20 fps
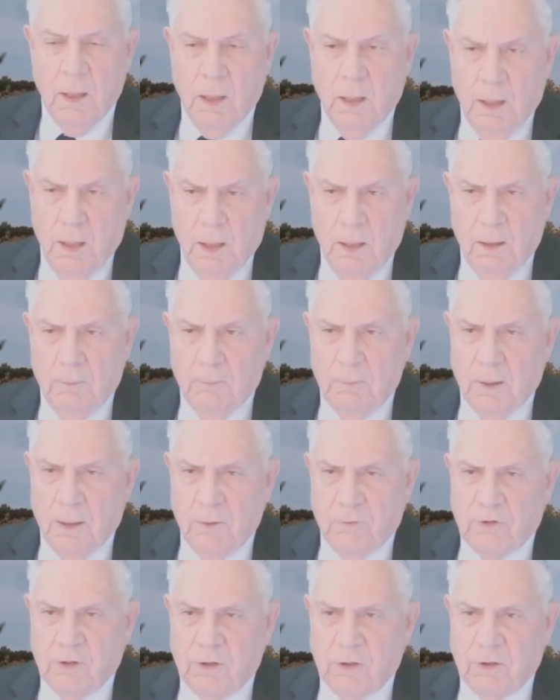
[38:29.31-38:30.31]
I, I
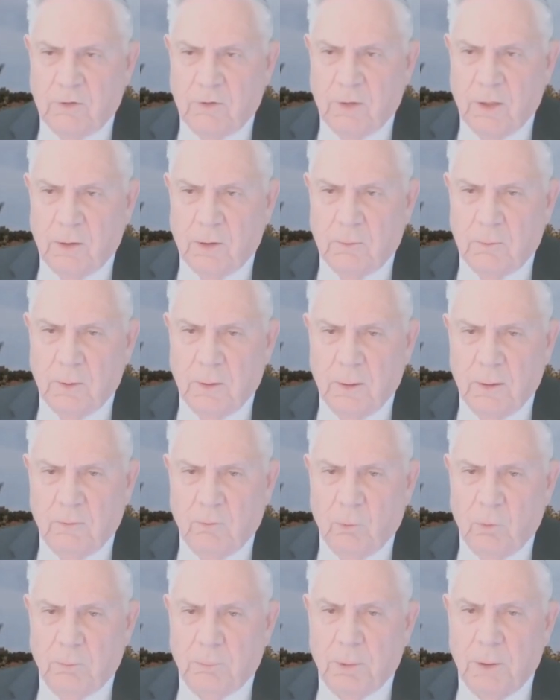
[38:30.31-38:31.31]
think that uh,
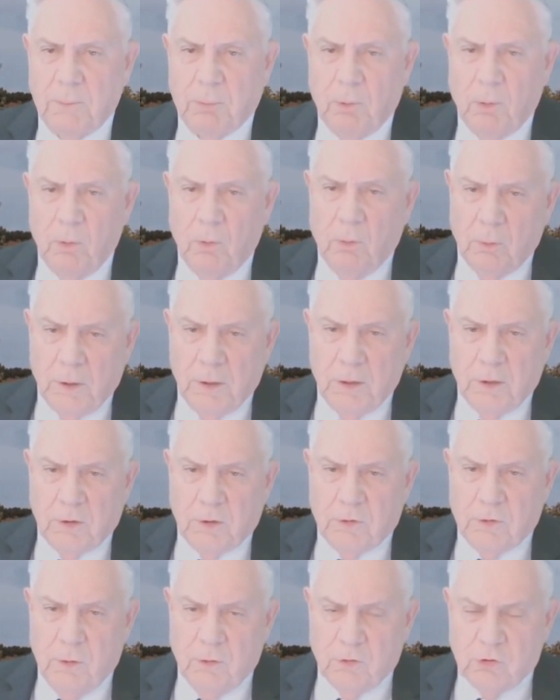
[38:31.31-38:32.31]
when people get
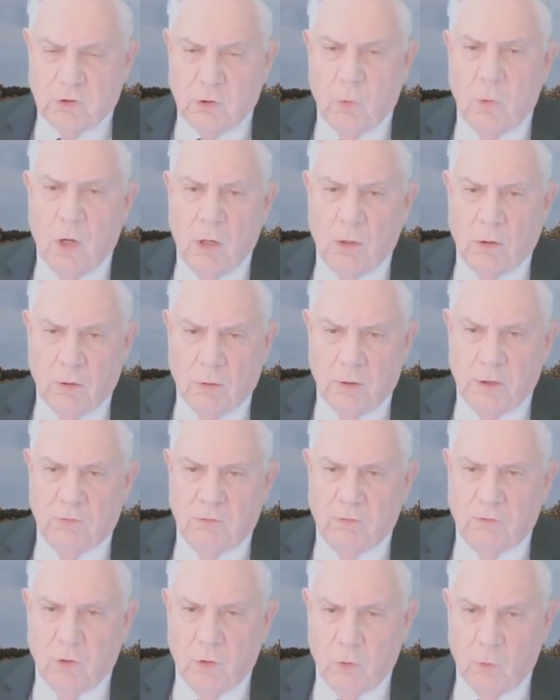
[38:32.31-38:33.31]
so hungry
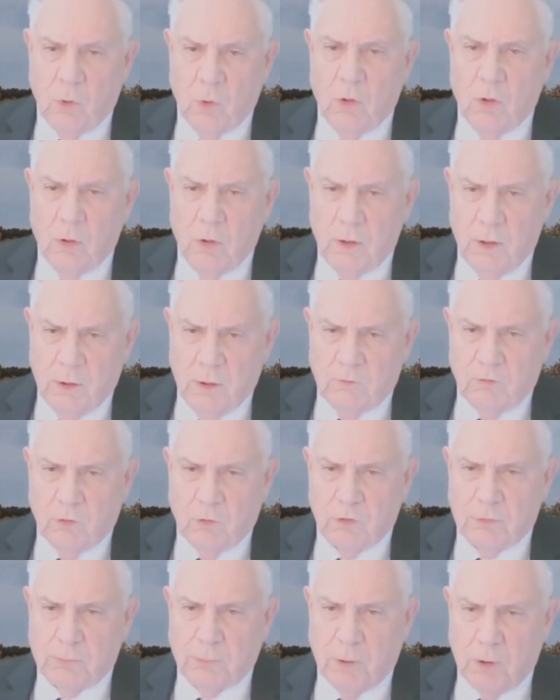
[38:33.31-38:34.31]
for the word and
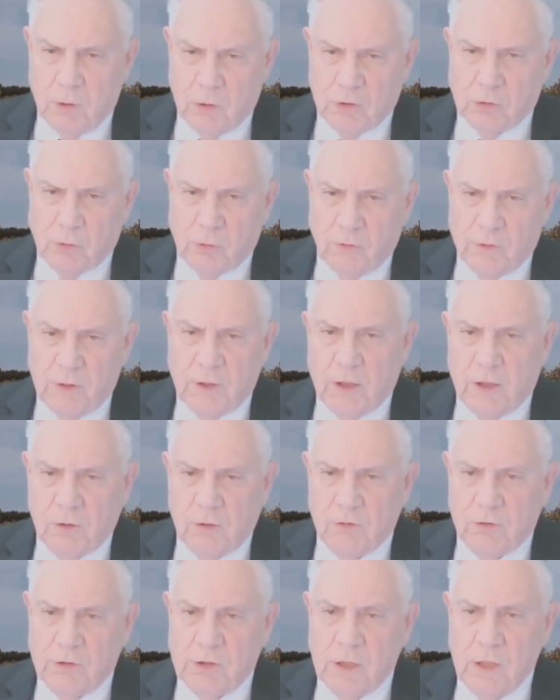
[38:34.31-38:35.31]
for spiritual
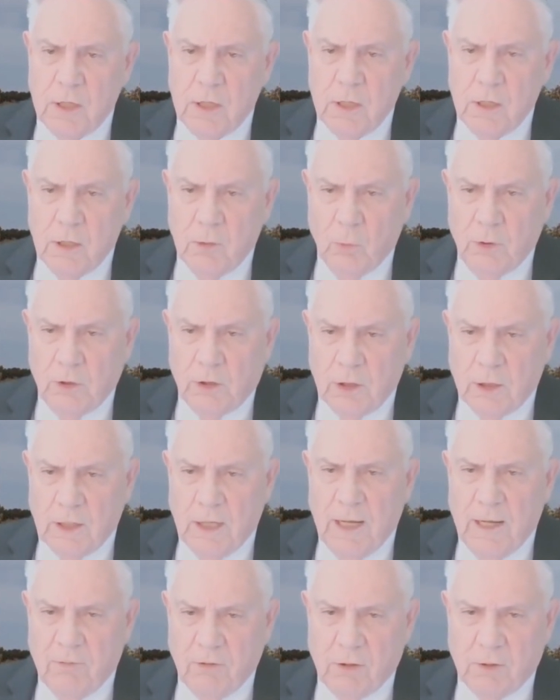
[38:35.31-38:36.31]
things, we can
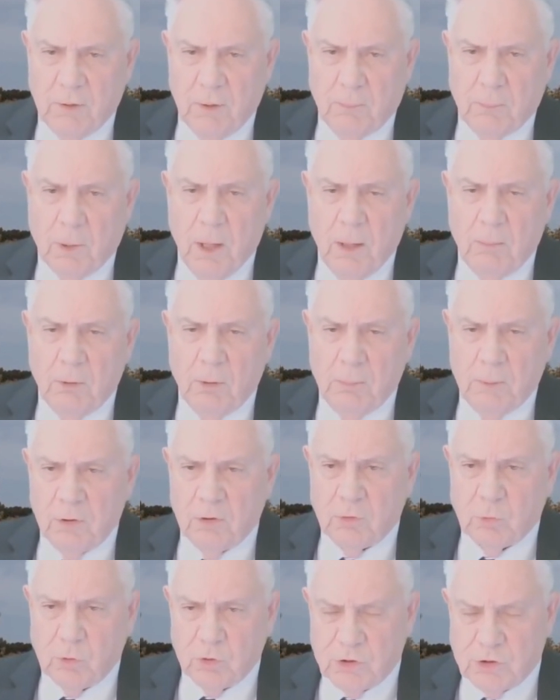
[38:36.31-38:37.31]
have it. The problem
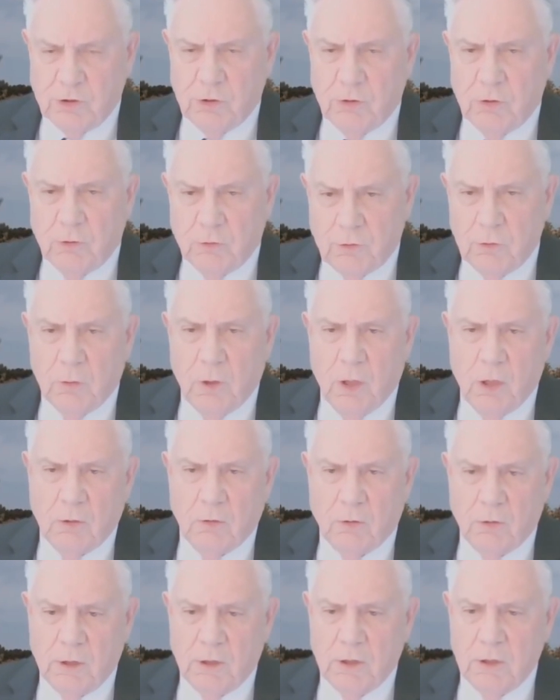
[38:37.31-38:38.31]
is we're still too
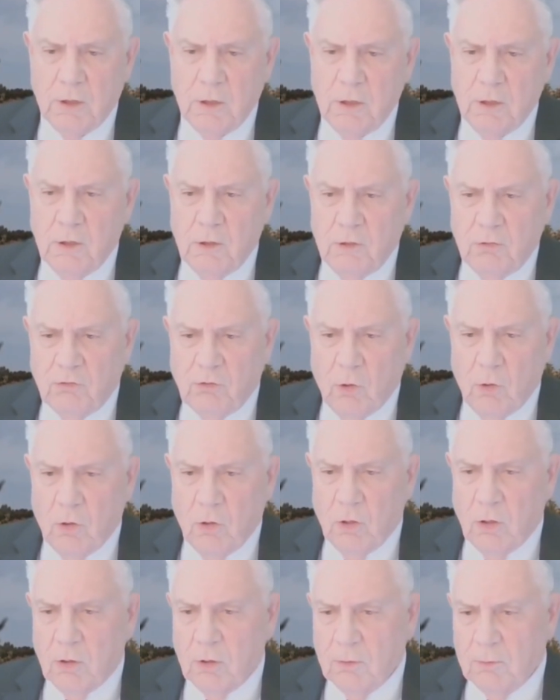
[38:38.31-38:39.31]
hungry
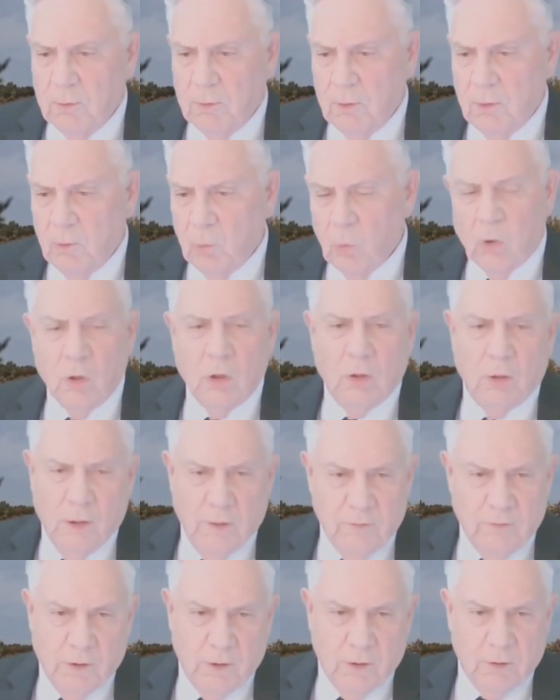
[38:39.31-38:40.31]
for uh,
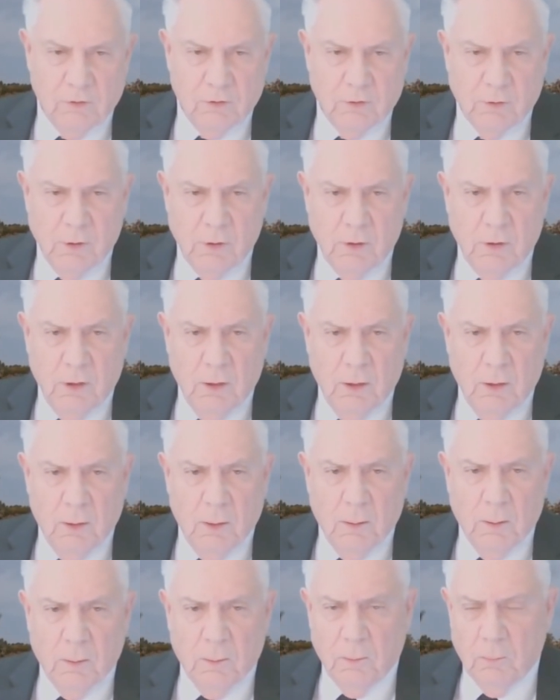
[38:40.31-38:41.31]
worldly things.
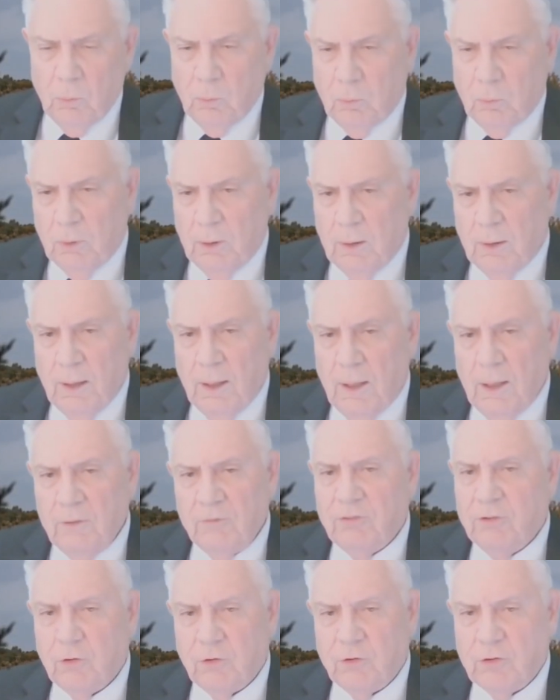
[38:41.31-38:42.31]
Uh, I
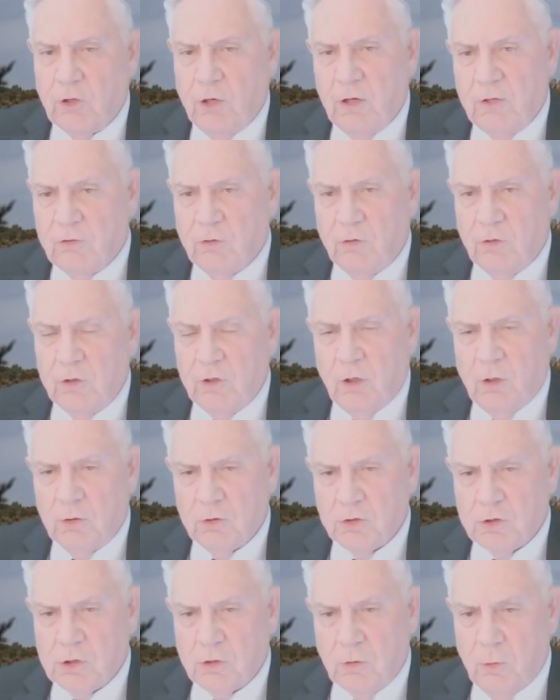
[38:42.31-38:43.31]
feel sorry for the
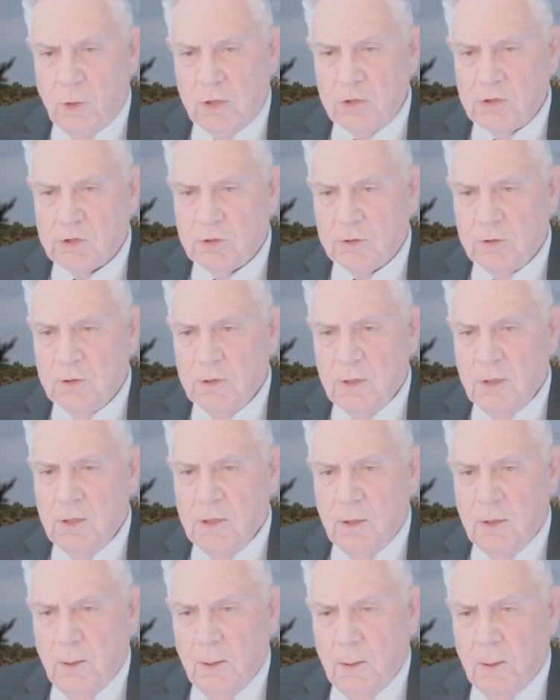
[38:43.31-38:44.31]
younger generation
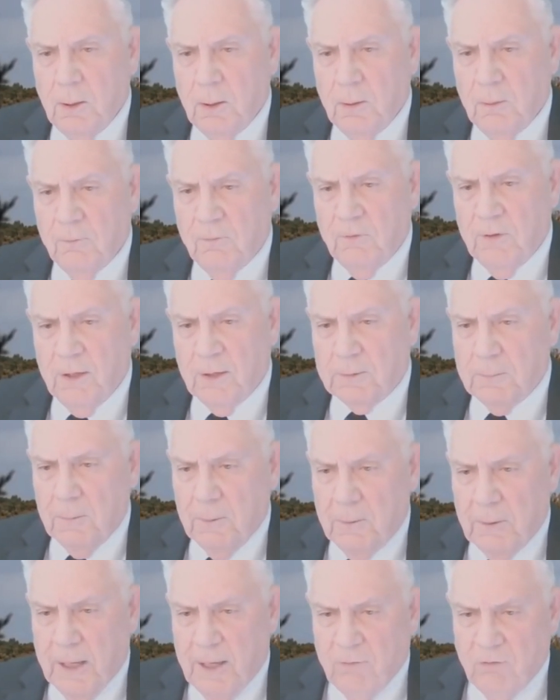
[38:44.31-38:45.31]
uh, that
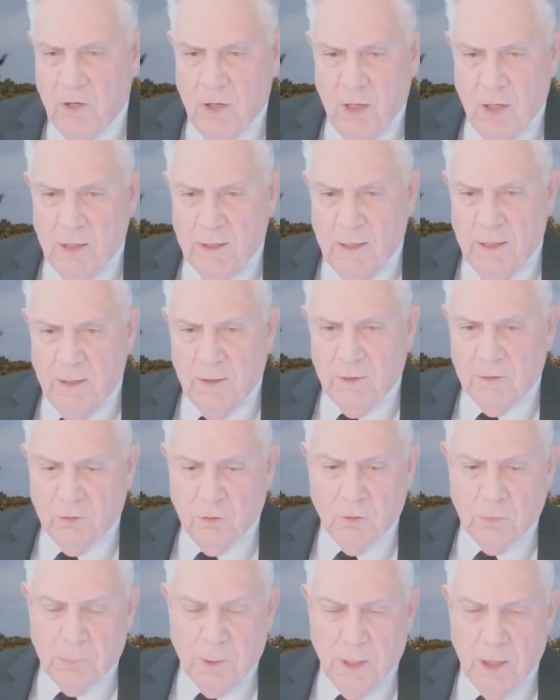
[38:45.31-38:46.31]
have not had
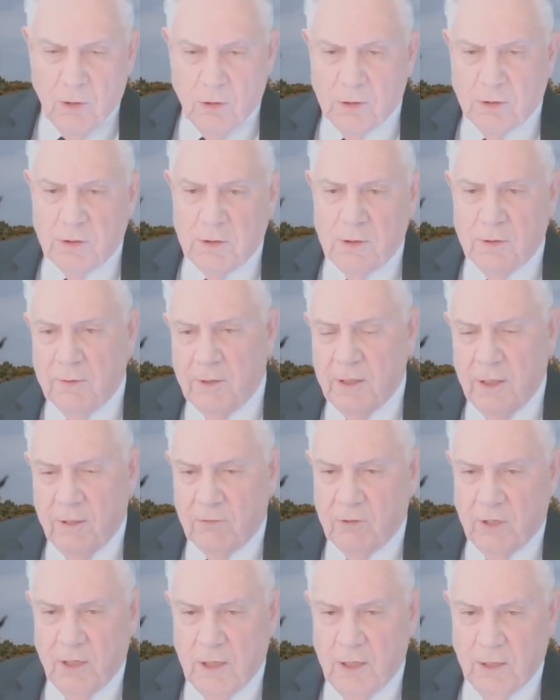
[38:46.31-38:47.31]
good parenting. They
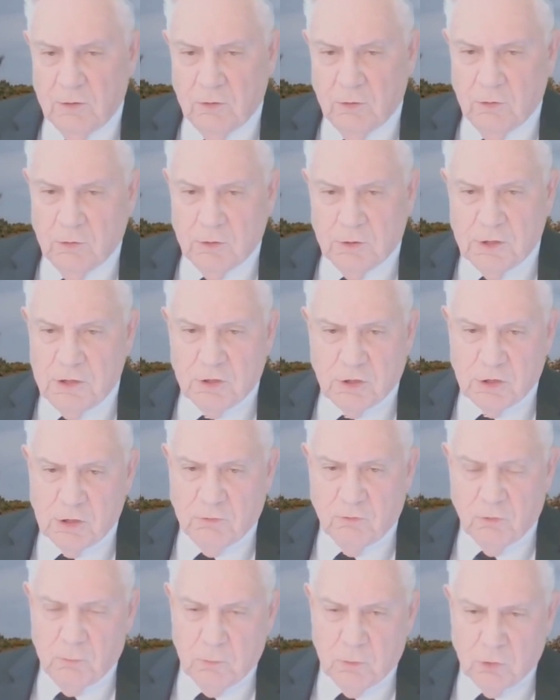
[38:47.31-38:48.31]
haven't had good
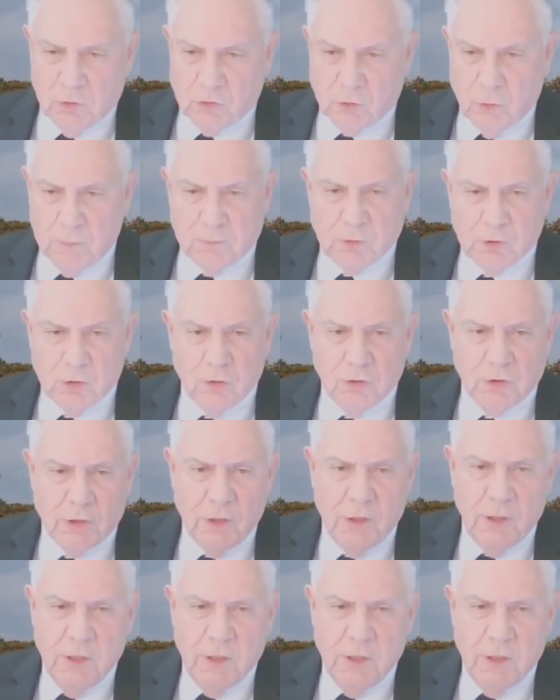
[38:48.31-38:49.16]
teaching from the scriptures.